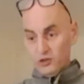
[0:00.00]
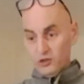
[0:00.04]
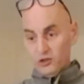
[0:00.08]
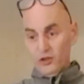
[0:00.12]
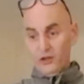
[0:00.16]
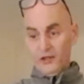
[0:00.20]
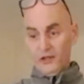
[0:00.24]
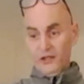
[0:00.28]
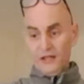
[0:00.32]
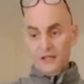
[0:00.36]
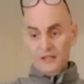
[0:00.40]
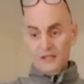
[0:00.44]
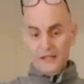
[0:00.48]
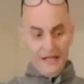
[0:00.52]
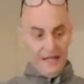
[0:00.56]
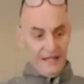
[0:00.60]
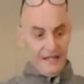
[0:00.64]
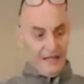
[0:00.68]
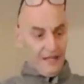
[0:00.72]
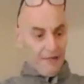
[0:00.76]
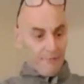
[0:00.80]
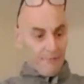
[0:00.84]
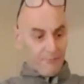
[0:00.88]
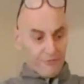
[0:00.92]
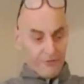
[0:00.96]
turning
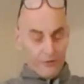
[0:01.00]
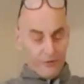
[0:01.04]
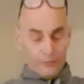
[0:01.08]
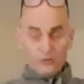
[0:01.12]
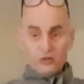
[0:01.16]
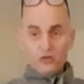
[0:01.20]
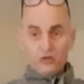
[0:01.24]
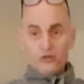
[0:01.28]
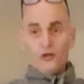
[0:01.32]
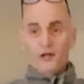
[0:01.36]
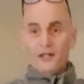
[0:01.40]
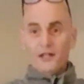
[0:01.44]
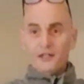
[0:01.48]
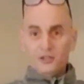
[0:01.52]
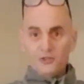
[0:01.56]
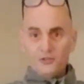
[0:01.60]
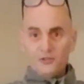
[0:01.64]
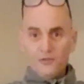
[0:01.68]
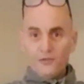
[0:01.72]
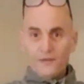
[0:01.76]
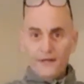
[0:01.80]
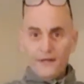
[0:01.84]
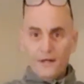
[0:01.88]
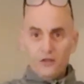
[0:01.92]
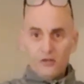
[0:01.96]
from scratch
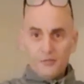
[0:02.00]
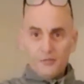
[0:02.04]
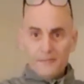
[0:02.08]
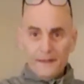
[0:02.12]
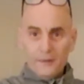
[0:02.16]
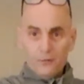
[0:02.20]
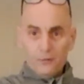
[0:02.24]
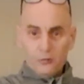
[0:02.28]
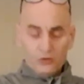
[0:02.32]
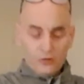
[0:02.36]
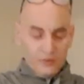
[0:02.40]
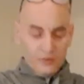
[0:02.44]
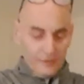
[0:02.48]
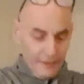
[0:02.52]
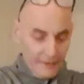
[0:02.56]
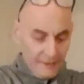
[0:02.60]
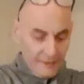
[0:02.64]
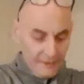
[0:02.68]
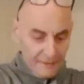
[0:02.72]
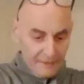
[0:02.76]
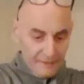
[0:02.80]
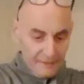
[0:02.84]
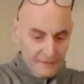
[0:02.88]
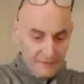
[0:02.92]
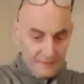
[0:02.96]
for around about
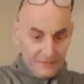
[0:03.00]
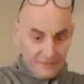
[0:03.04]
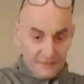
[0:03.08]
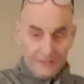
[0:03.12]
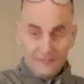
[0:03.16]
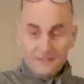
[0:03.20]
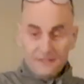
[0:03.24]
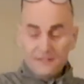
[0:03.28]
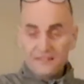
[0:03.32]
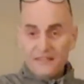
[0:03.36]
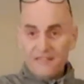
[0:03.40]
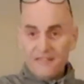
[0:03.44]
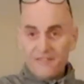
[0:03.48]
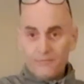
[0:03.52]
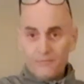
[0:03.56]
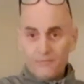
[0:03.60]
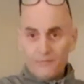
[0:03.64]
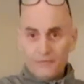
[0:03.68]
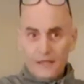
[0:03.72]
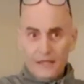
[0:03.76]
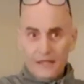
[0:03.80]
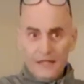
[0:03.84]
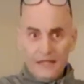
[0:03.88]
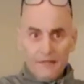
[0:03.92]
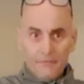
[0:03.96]
67
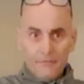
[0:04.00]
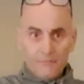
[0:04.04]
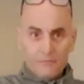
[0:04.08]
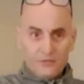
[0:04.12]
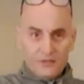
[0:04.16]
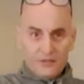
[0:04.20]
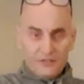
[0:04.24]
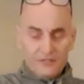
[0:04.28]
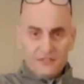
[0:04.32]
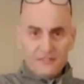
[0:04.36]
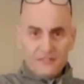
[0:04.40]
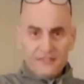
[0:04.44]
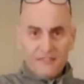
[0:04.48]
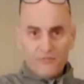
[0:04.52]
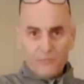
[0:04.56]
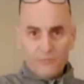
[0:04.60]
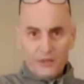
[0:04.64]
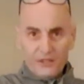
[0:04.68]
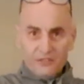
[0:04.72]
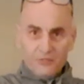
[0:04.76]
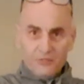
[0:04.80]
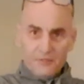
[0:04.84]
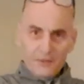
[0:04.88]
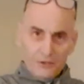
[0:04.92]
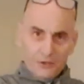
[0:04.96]
weeks.
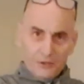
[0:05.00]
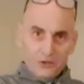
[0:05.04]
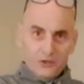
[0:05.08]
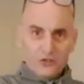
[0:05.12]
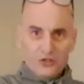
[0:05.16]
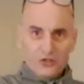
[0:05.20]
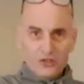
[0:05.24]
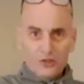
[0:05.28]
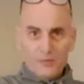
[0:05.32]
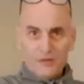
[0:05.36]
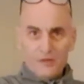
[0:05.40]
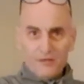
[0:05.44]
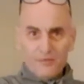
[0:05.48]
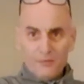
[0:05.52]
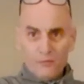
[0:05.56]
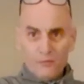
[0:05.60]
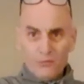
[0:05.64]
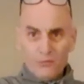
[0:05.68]
I've been on YouTube, but I've been